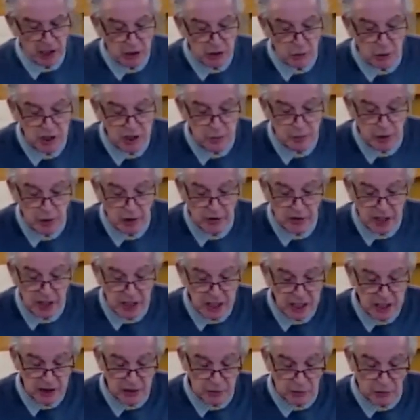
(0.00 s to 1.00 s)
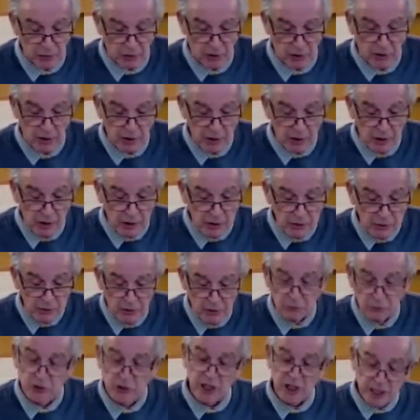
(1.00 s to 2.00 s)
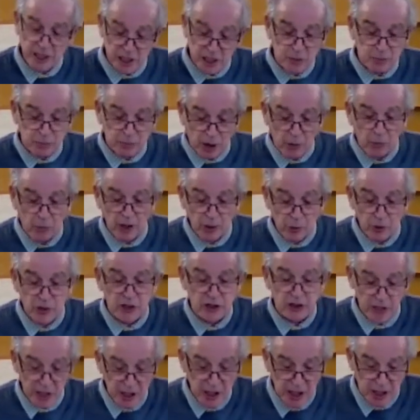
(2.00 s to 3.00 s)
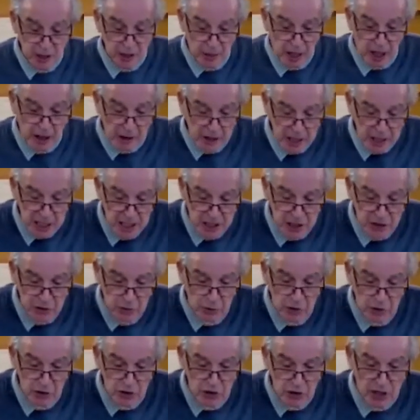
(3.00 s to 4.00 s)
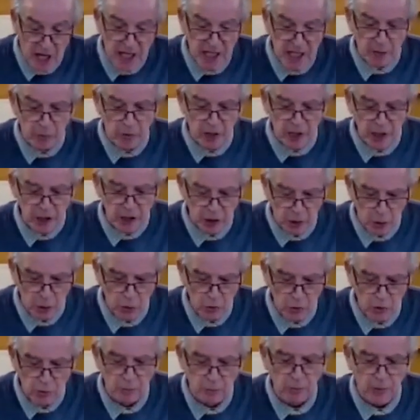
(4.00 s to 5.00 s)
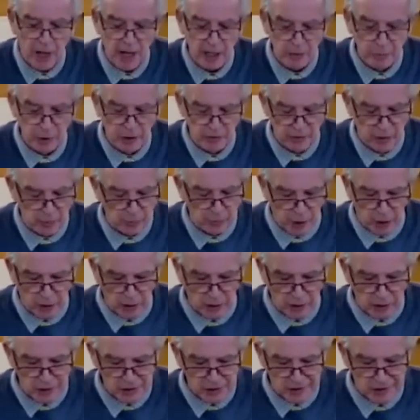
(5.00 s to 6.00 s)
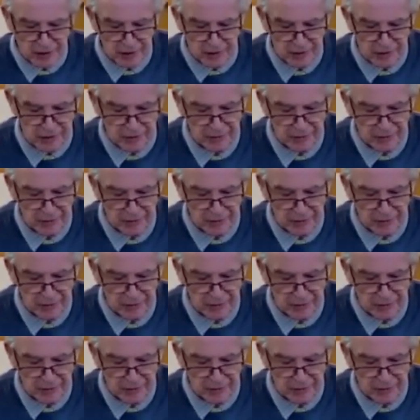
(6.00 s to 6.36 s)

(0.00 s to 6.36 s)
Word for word: to his brother Esau. You know, Jesus probably was thinking about Esau and Jacob when he told the parable of the prodigal son.